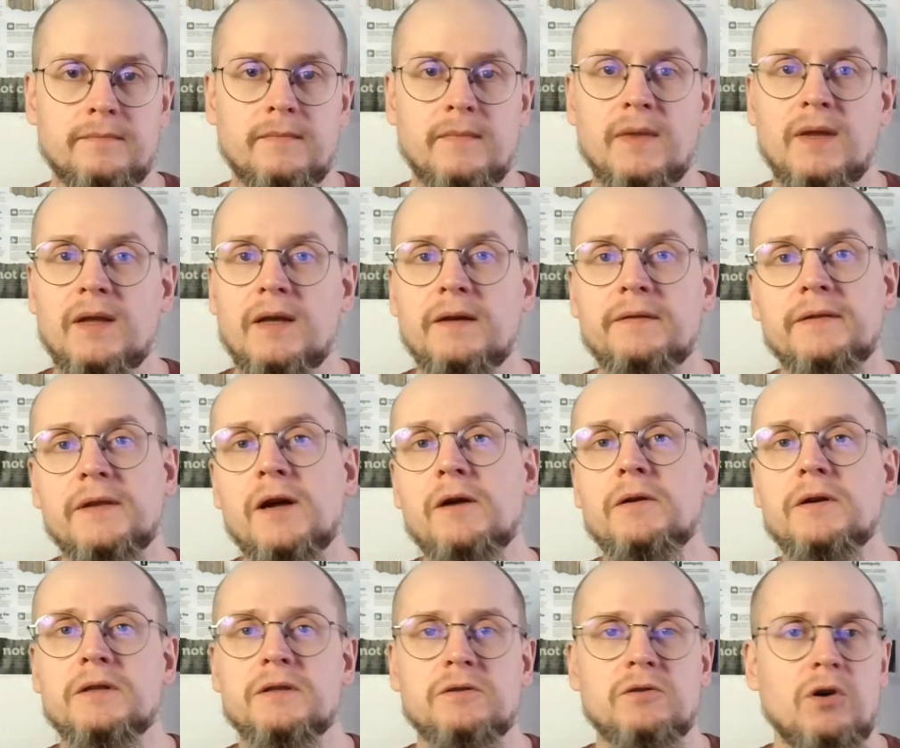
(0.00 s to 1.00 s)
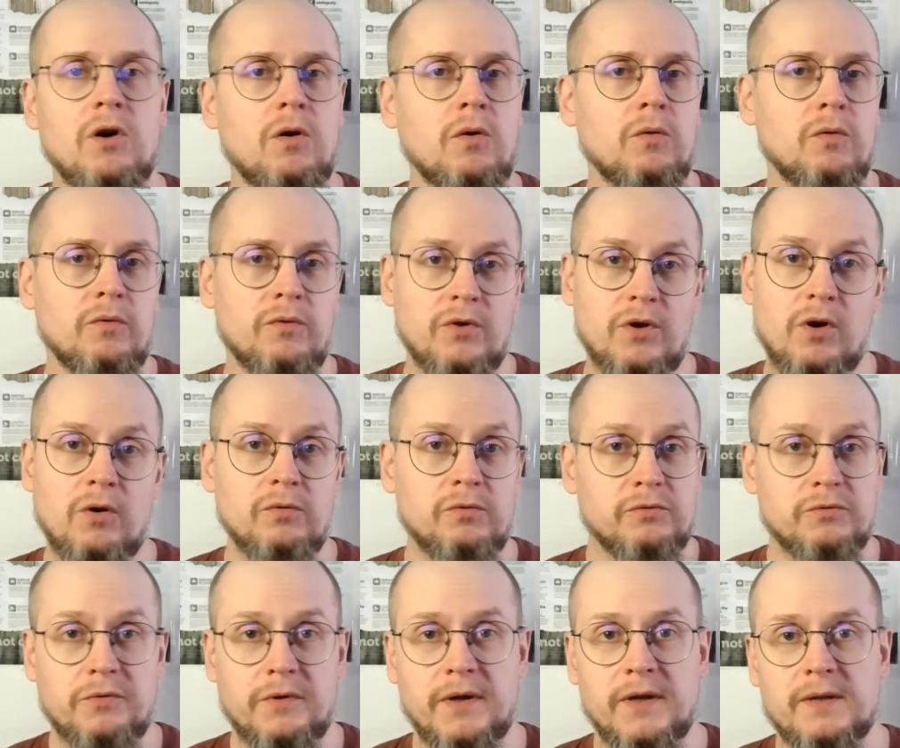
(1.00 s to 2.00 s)
If there is no known
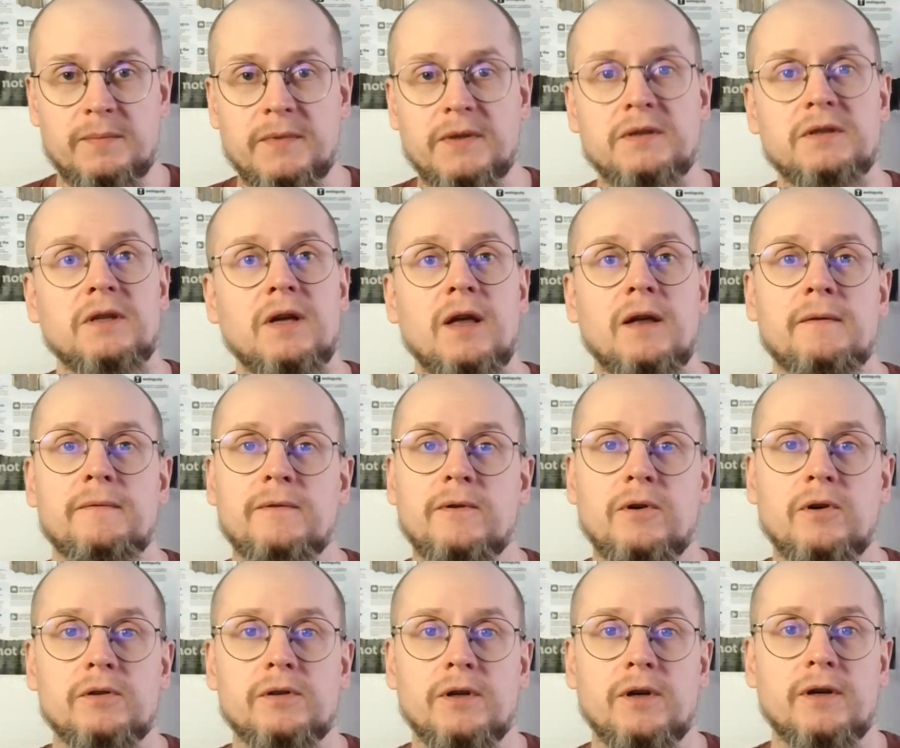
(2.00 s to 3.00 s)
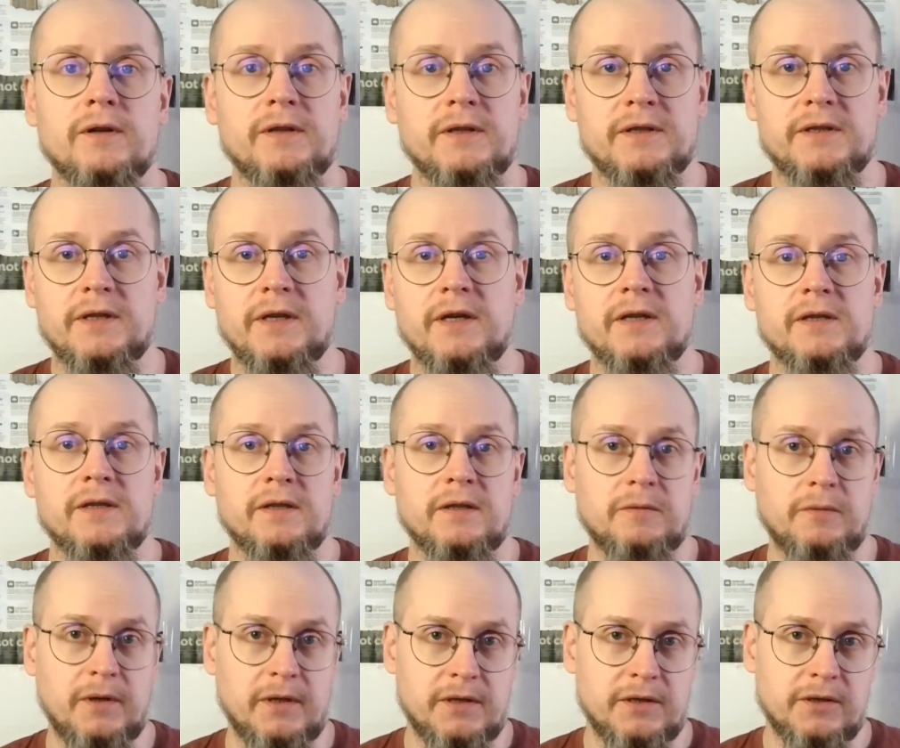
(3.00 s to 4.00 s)
treatment for the disease in
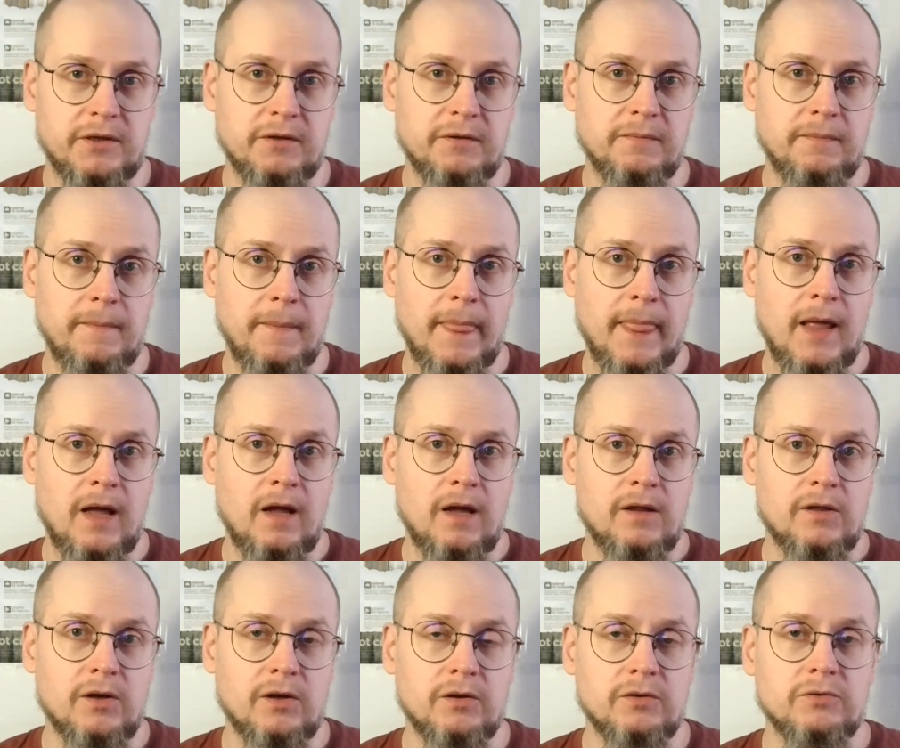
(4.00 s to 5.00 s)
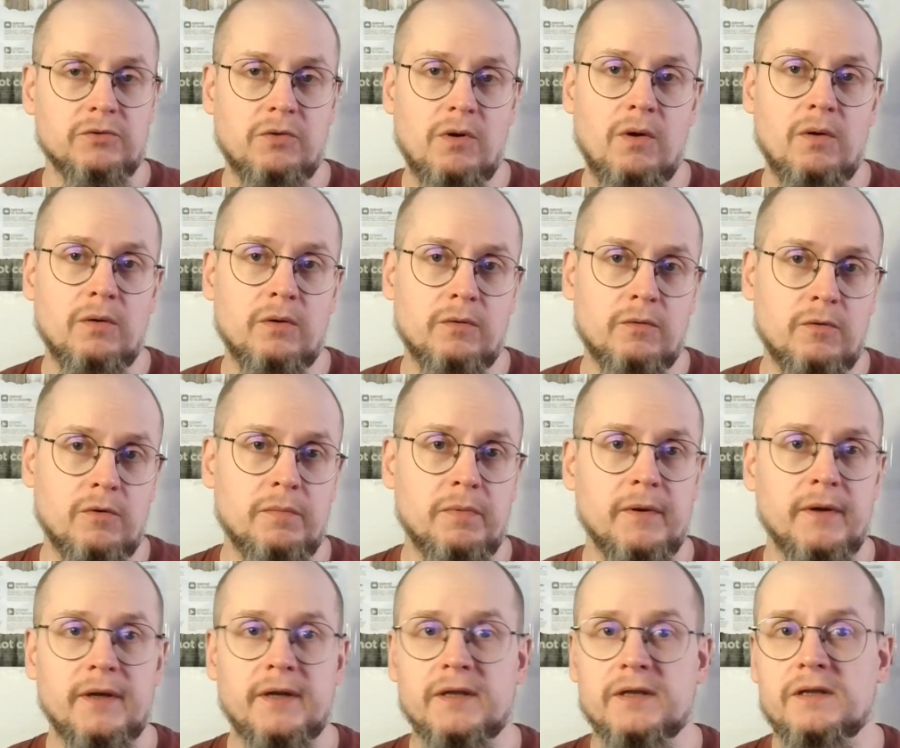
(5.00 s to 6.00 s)
question, the control group
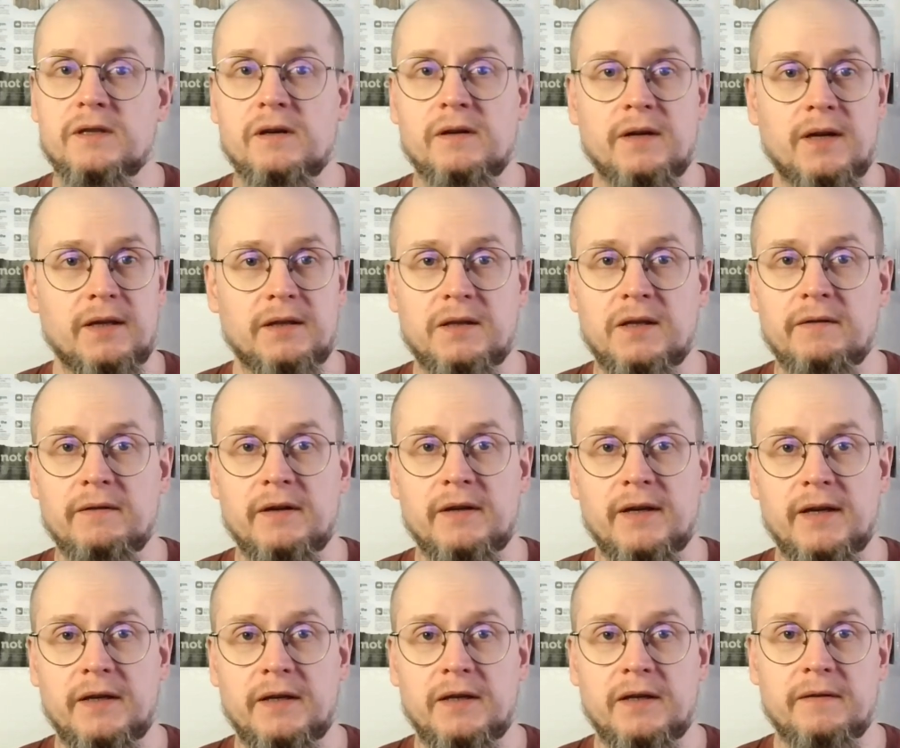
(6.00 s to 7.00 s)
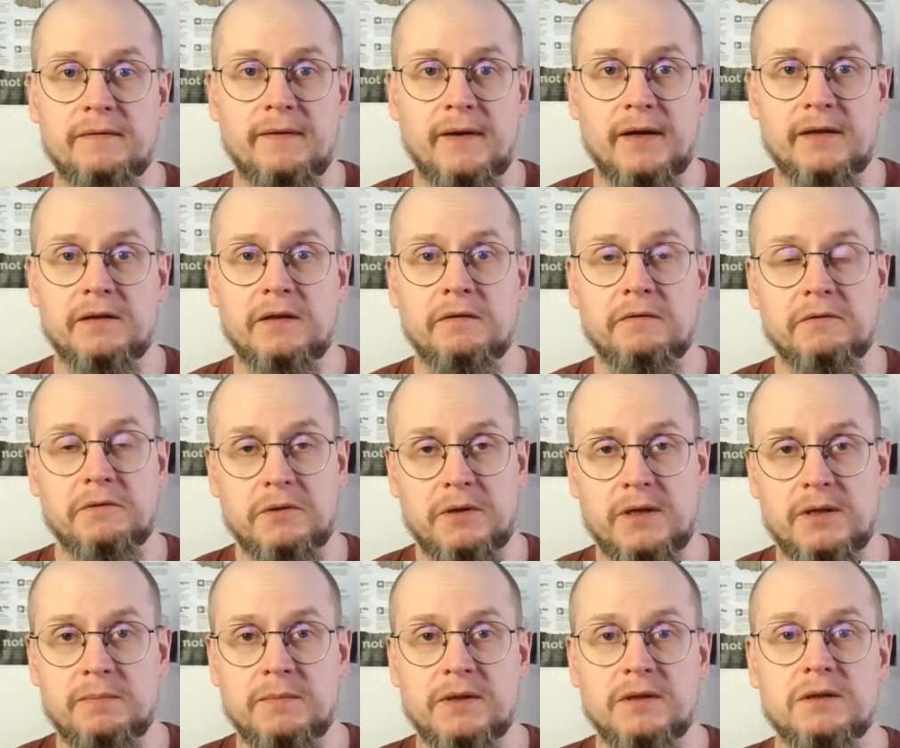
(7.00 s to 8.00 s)
is not given any effective
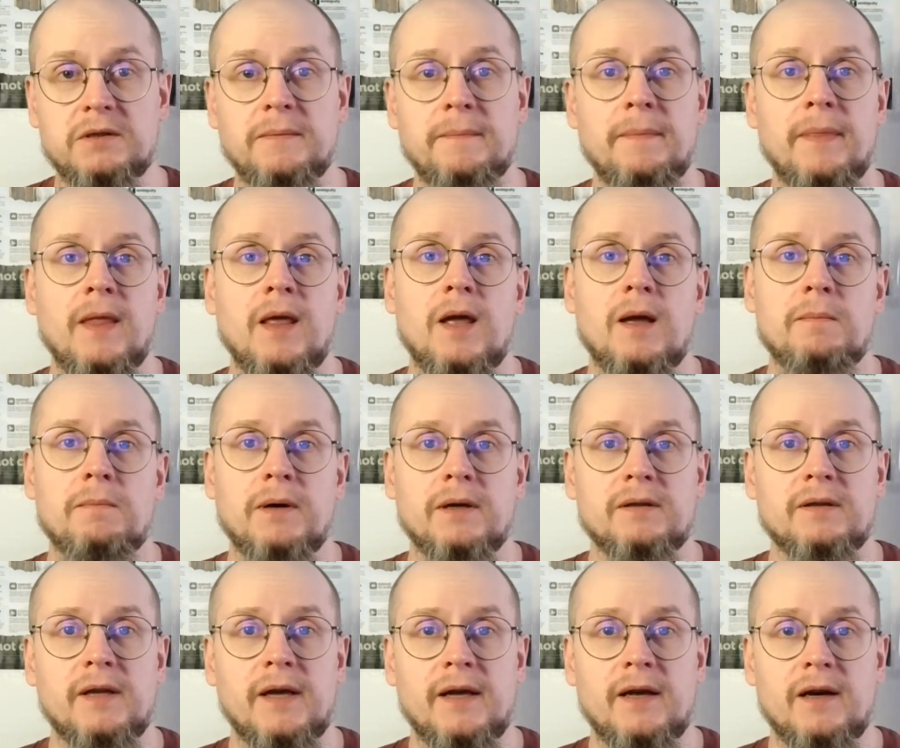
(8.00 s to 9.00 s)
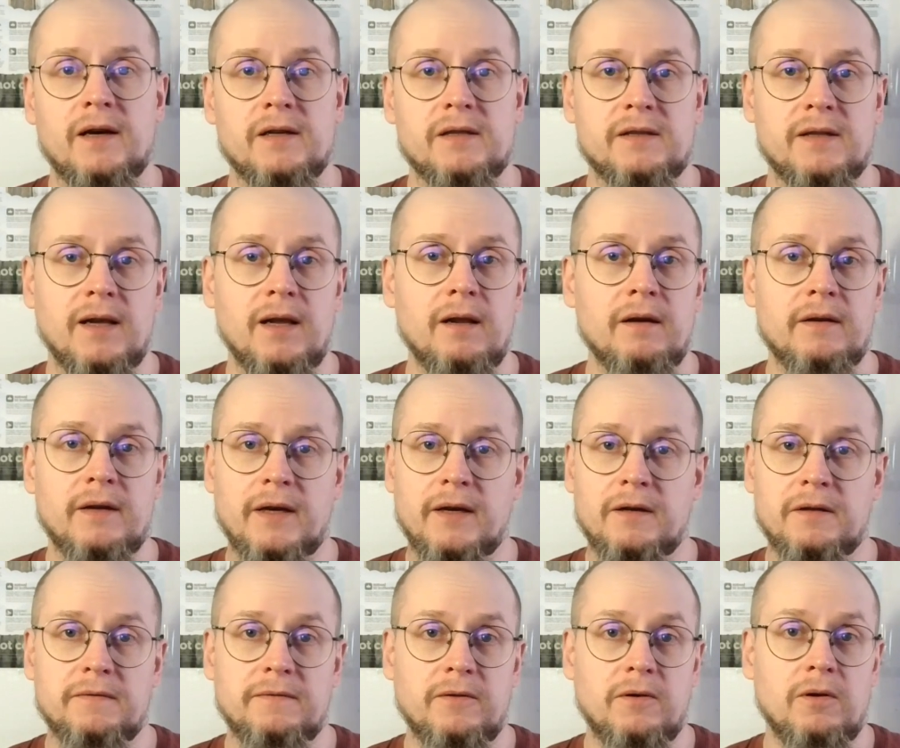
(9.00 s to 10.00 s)
treatment, but they are still
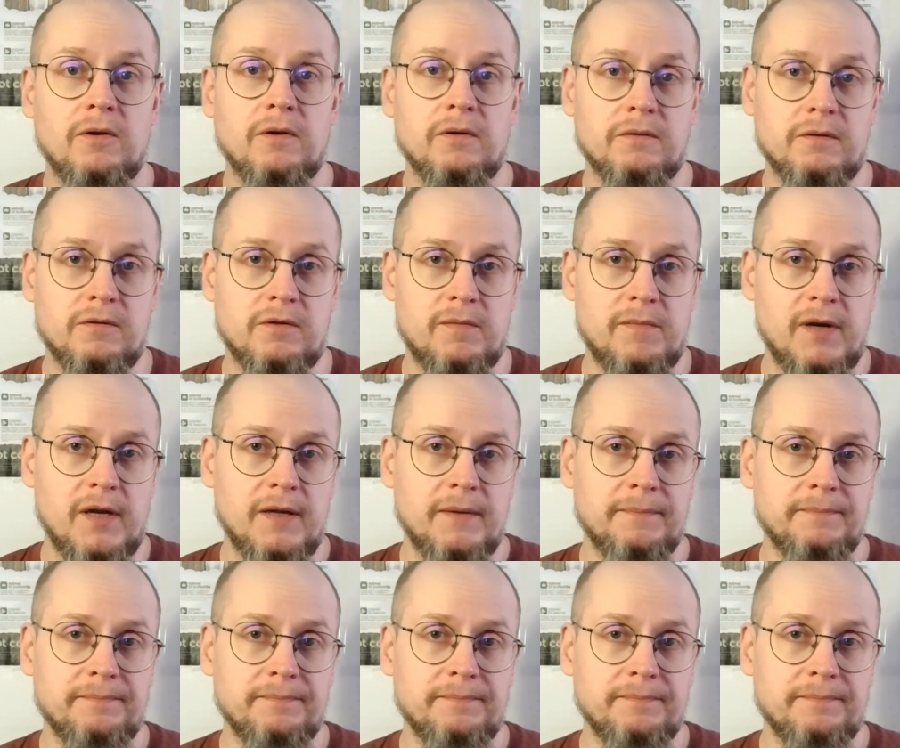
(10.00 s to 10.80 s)
cared for normally.